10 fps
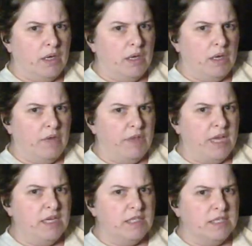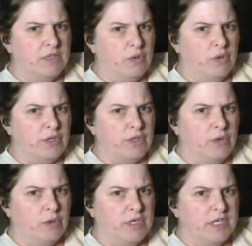If they can see the horde, the
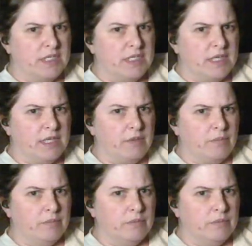horde can see them.